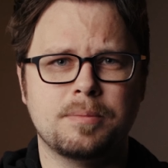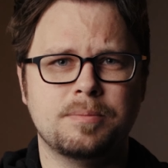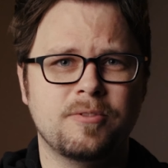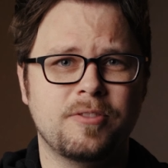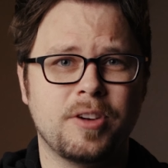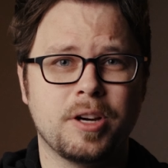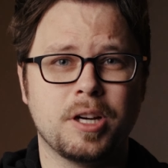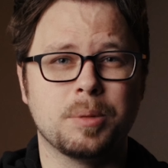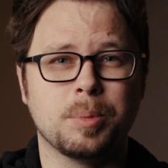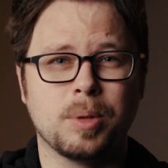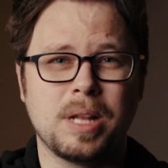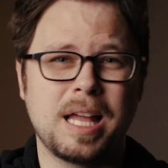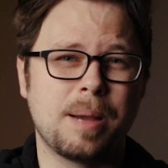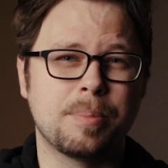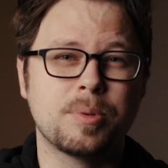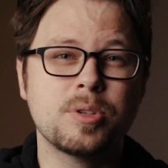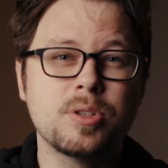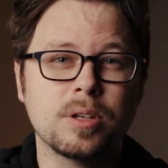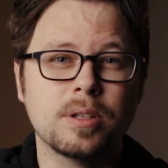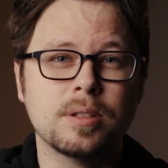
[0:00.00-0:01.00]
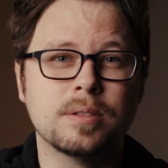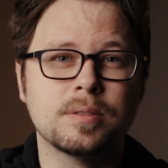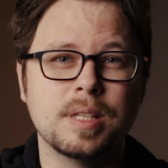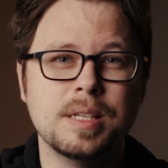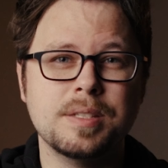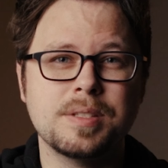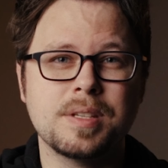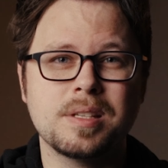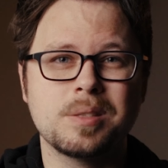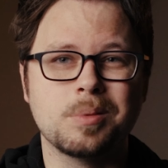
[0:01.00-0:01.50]
variable aperture
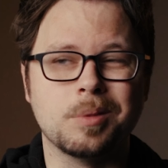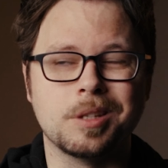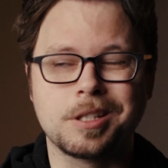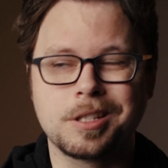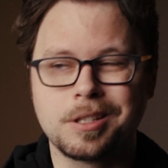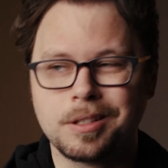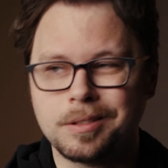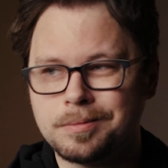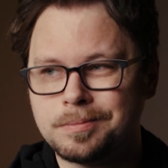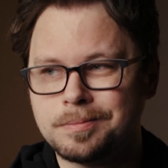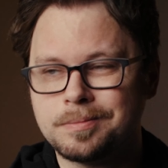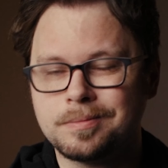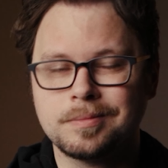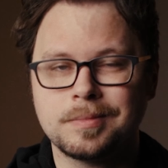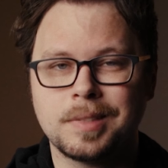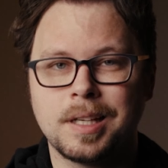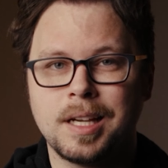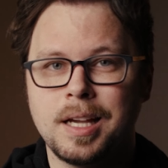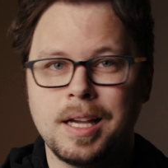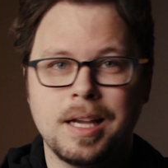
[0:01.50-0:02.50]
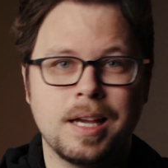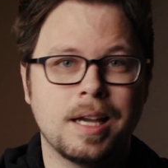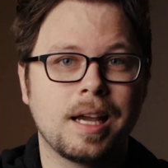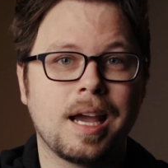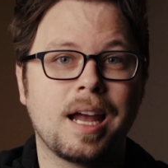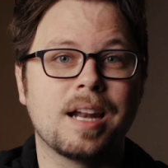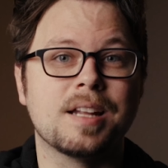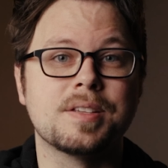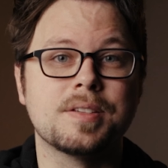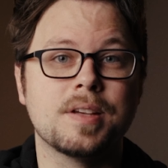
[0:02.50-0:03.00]
lenses, which
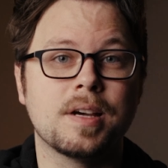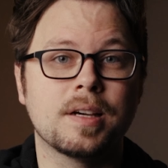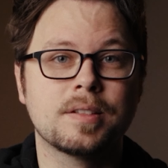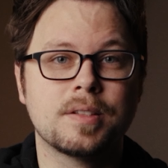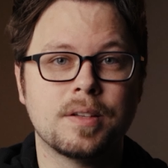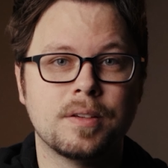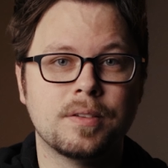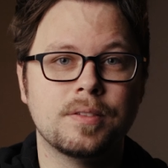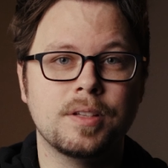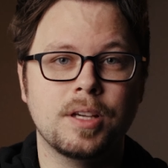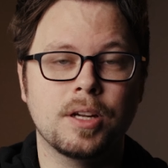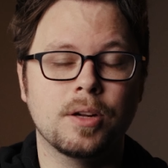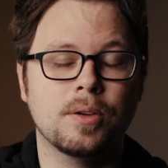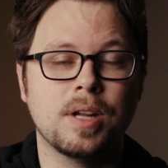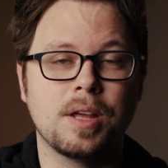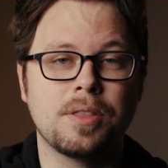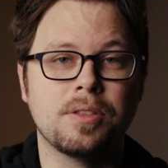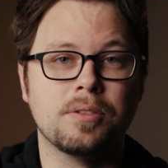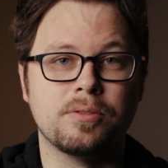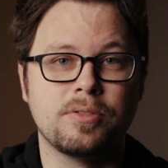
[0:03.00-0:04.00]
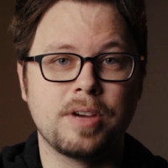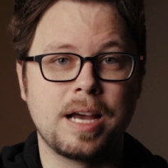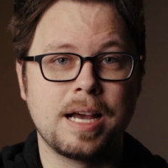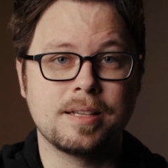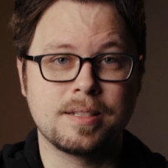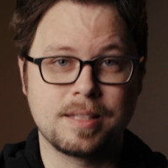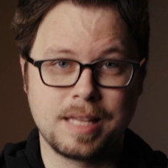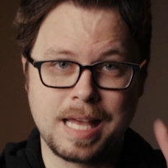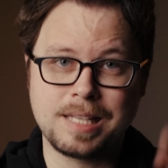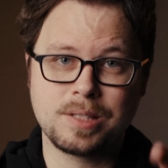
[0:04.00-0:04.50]
kind of sucked, nothing
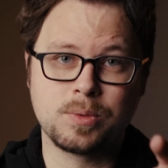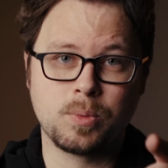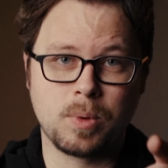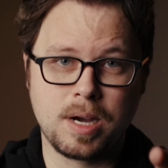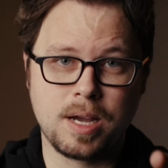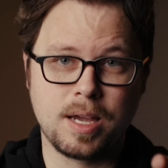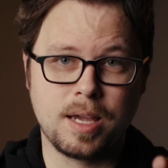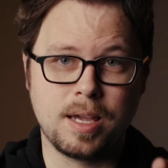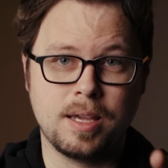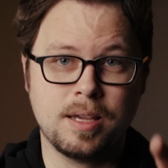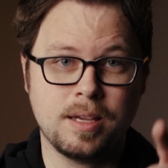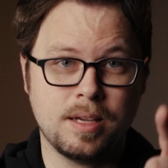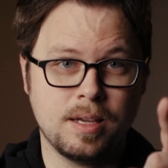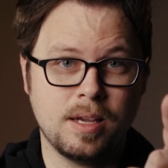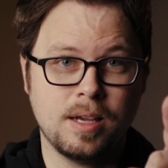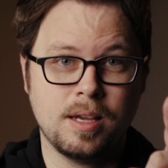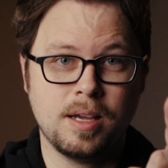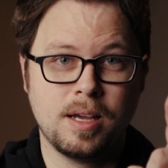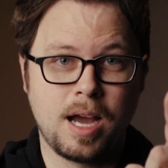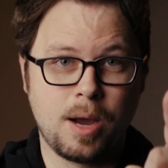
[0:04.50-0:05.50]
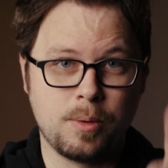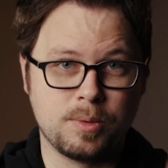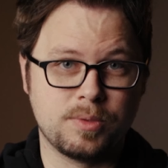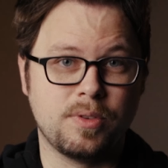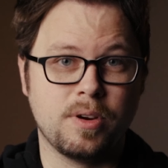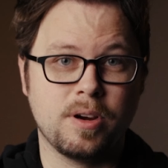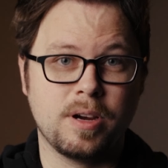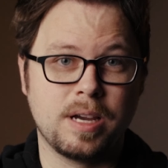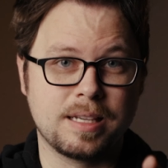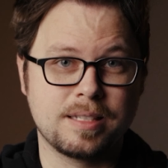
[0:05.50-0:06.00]
fast. That's why I was
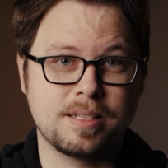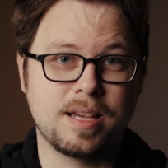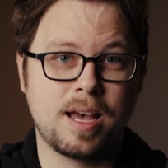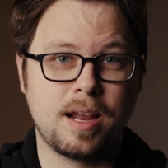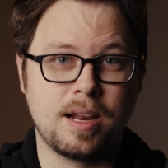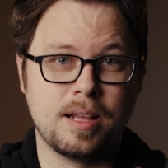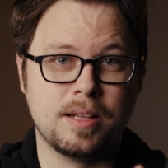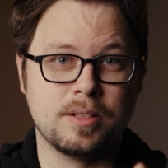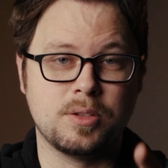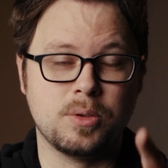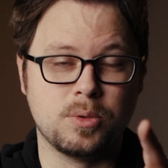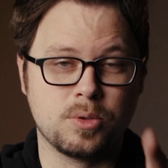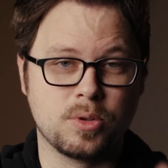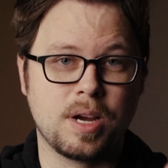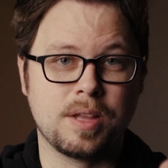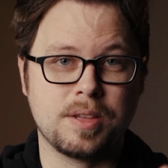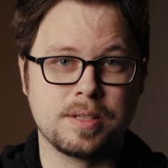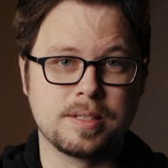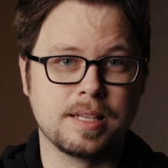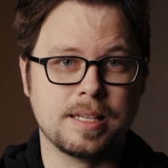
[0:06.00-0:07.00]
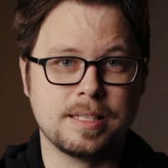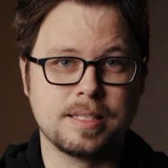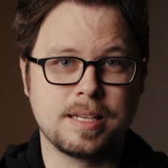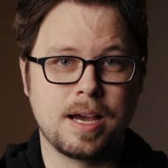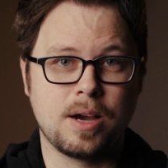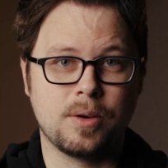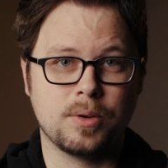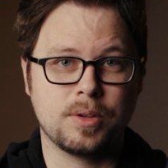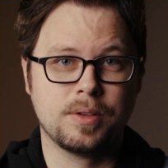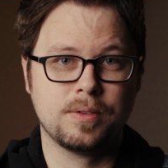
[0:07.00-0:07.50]
very excited to try this lens
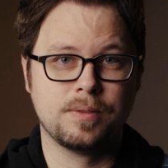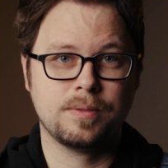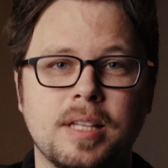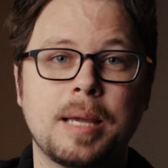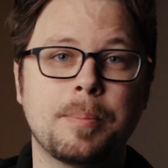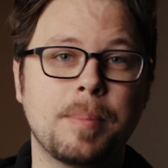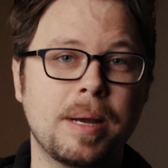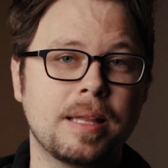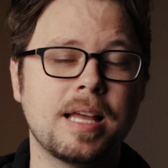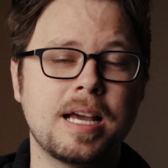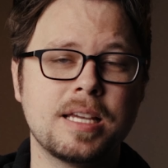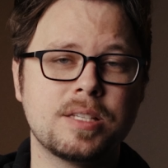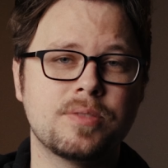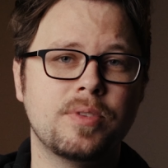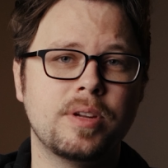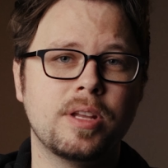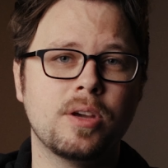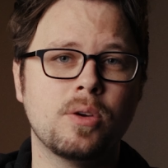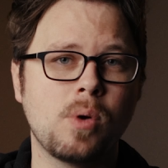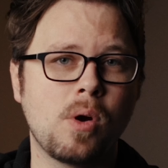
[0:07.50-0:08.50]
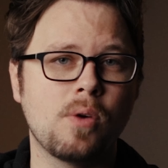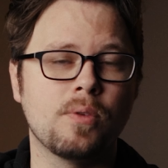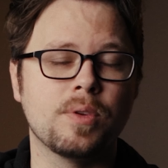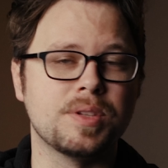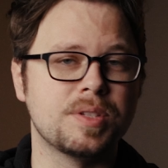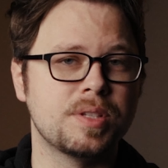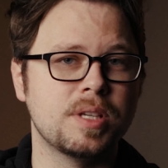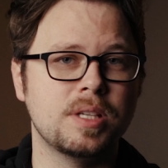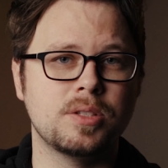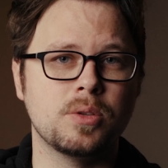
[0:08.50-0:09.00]
out. Like my last video over the
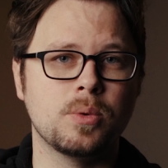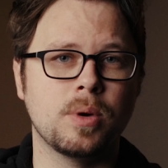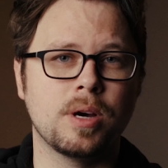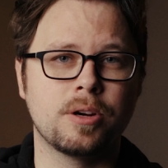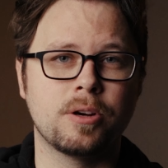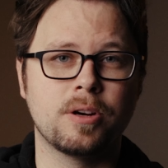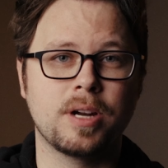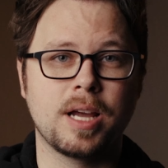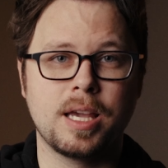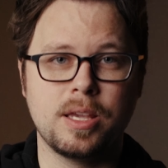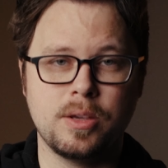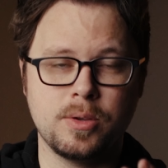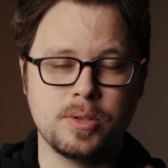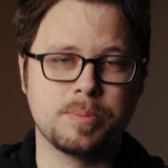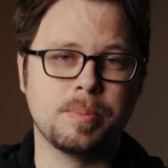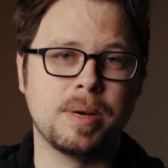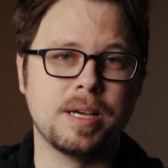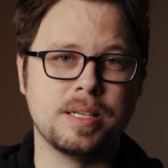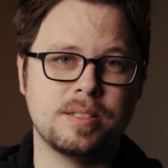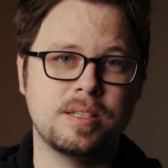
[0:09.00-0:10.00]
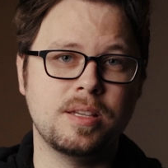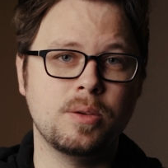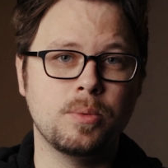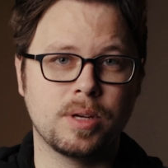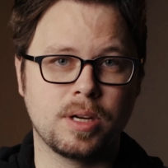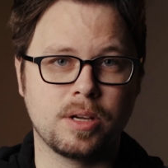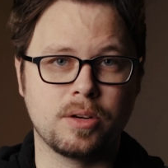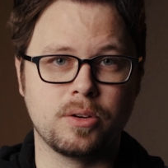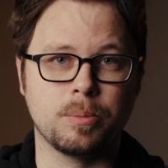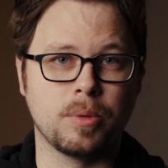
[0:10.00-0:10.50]
C200, I used my
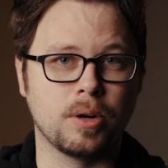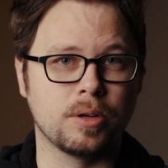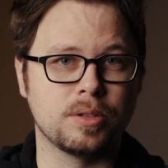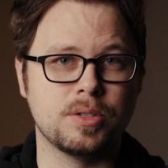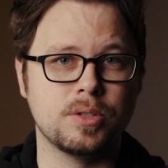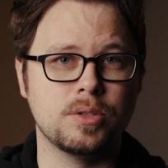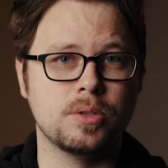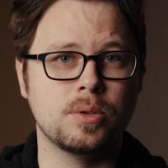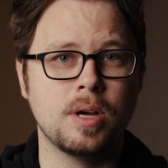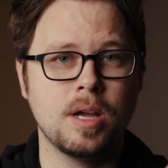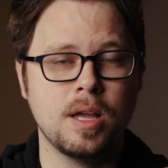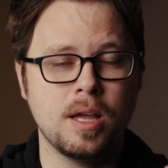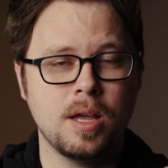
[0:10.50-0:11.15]
C100 Mark II